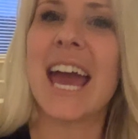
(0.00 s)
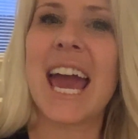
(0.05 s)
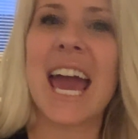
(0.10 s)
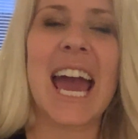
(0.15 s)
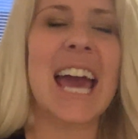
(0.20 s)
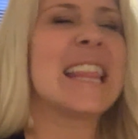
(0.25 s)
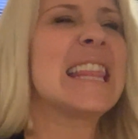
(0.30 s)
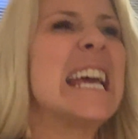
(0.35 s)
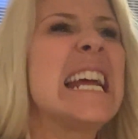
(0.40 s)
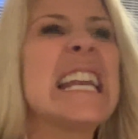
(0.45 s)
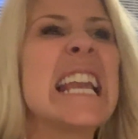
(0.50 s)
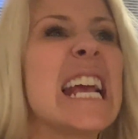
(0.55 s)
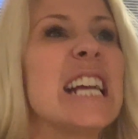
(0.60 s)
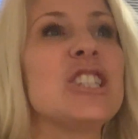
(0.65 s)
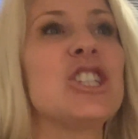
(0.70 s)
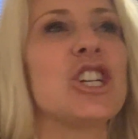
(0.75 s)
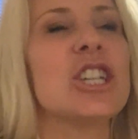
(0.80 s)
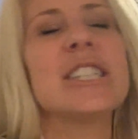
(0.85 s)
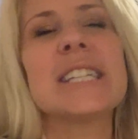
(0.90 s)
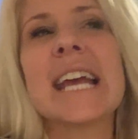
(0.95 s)
And then
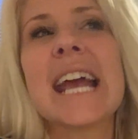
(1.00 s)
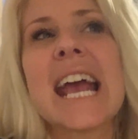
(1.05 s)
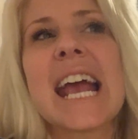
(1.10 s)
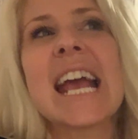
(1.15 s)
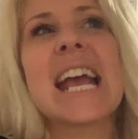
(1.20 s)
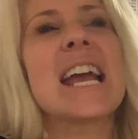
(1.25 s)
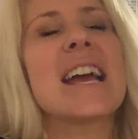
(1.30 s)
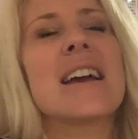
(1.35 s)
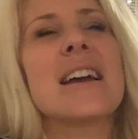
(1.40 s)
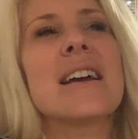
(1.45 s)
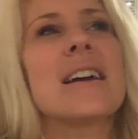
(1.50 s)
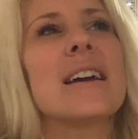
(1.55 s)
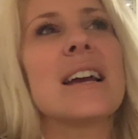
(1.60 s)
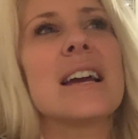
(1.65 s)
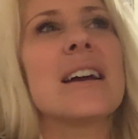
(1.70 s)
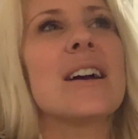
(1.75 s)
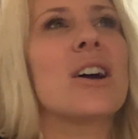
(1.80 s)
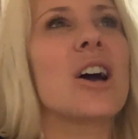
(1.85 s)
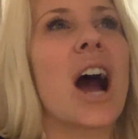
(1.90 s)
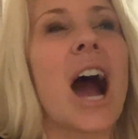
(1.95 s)
just
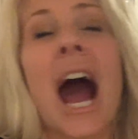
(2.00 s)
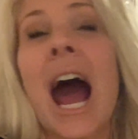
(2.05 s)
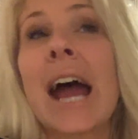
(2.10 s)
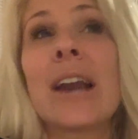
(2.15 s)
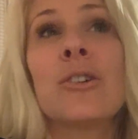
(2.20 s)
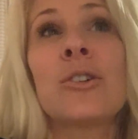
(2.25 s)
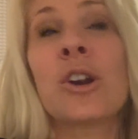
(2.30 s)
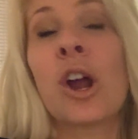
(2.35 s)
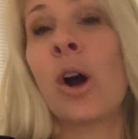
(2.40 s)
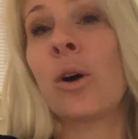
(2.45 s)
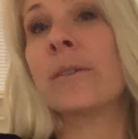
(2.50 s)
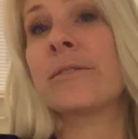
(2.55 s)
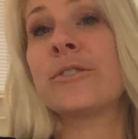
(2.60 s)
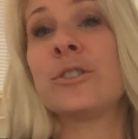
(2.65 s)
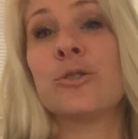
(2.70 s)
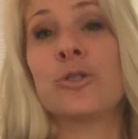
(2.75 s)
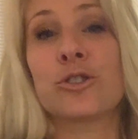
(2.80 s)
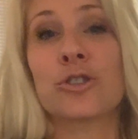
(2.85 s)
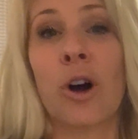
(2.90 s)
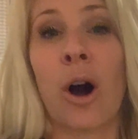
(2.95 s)
I don't know if
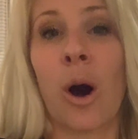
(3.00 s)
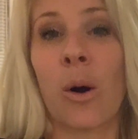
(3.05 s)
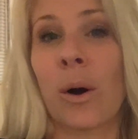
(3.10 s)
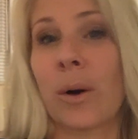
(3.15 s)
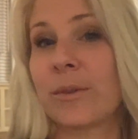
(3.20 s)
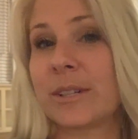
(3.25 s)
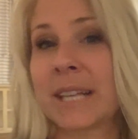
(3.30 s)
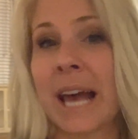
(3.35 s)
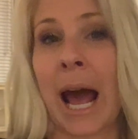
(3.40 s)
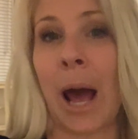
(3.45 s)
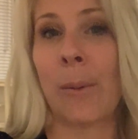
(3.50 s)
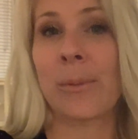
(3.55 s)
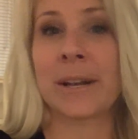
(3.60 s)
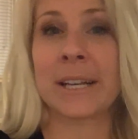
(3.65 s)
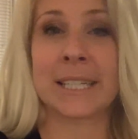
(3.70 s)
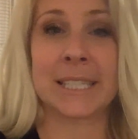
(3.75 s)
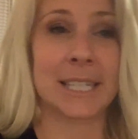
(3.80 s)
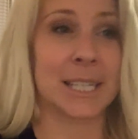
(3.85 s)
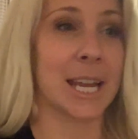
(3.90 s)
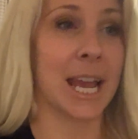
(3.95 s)
you saw what was
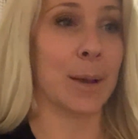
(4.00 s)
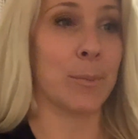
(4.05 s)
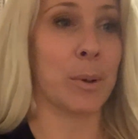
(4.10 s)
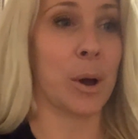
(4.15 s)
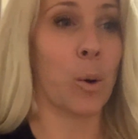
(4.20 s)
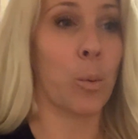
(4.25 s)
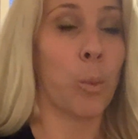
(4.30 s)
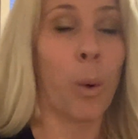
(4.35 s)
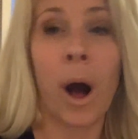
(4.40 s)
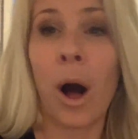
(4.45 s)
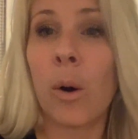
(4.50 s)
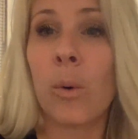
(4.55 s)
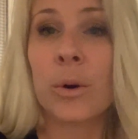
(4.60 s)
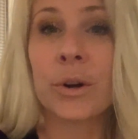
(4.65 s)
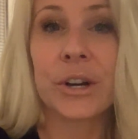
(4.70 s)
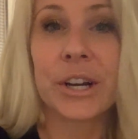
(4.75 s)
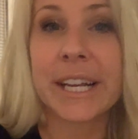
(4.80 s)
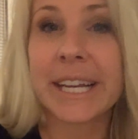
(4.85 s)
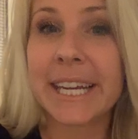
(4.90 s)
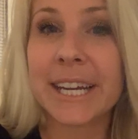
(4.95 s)
happening today, but while
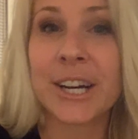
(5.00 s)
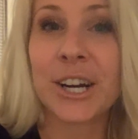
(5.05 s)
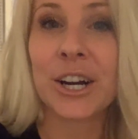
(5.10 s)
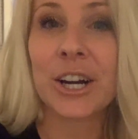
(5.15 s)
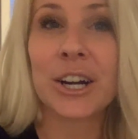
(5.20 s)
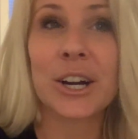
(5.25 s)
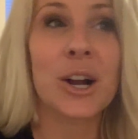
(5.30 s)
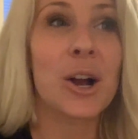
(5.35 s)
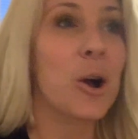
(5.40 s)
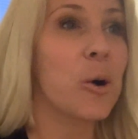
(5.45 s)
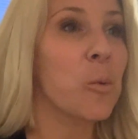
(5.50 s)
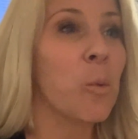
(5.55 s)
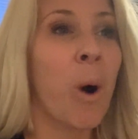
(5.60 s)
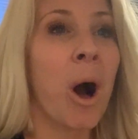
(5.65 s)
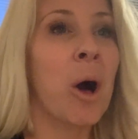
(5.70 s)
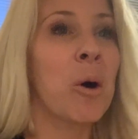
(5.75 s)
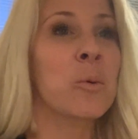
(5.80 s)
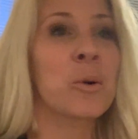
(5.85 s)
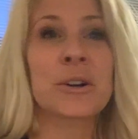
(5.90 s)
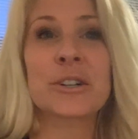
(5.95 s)
we're here,
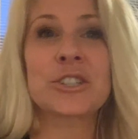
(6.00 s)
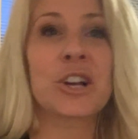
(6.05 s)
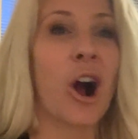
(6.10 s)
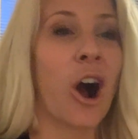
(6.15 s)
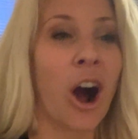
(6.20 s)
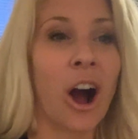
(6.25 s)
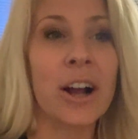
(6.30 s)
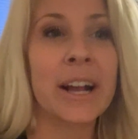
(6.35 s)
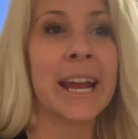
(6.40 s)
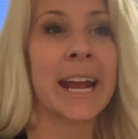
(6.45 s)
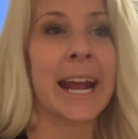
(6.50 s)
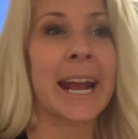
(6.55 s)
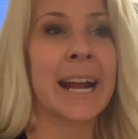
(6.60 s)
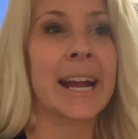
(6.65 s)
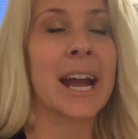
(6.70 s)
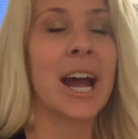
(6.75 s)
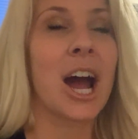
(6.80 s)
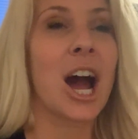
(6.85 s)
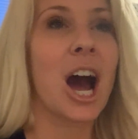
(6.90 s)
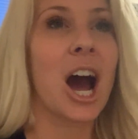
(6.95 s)
while we're
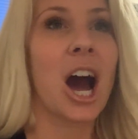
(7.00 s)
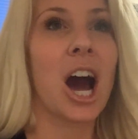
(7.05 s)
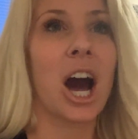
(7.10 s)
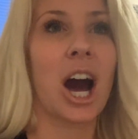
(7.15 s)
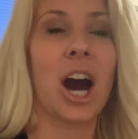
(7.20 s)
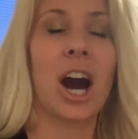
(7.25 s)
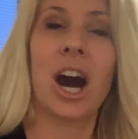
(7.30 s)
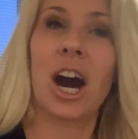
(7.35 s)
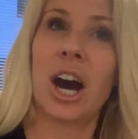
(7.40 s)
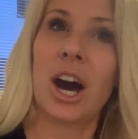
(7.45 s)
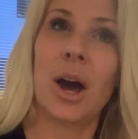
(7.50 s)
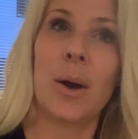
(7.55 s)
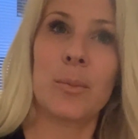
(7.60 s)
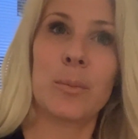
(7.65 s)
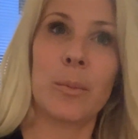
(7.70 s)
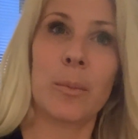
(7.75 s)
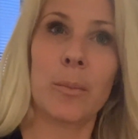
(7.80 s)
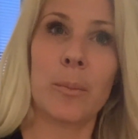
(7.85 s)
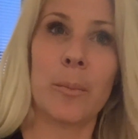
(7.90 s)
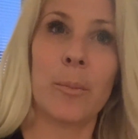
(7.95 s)
talking, uh,
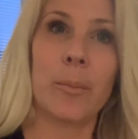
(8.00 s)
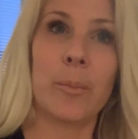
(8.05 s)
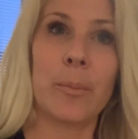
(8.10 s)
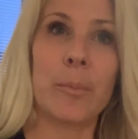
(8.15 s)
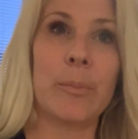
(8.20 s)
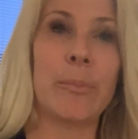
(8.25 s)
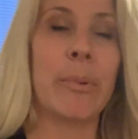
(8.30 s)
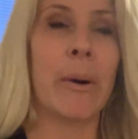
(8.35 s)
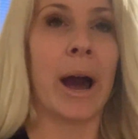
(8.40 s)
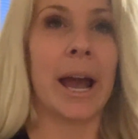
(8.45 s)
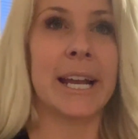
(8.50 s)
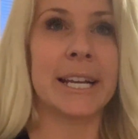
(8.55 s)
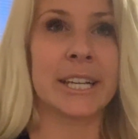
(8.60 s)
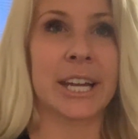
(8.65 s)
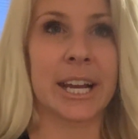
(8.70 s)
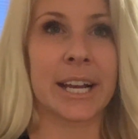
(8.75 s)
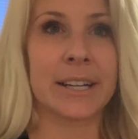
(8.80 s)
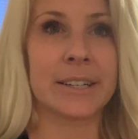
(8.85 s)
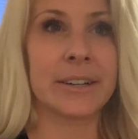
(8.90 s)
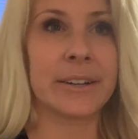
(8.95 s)

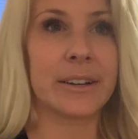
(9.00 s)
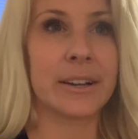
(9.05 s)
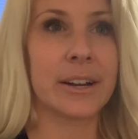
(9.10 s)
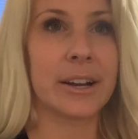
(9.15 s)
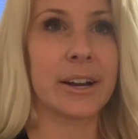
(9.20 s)
Biden